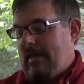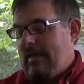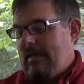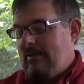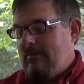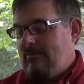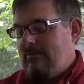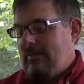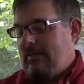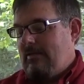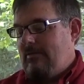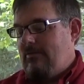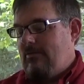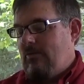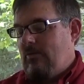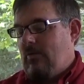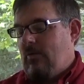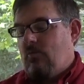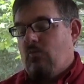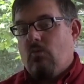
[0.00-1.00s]
Easy
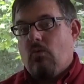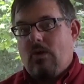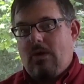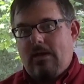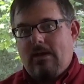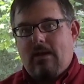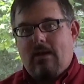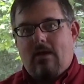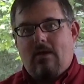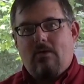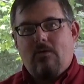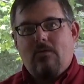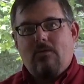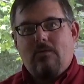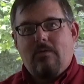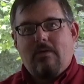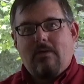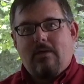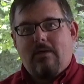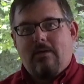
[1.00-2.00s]
to
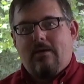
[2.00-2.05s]
reload,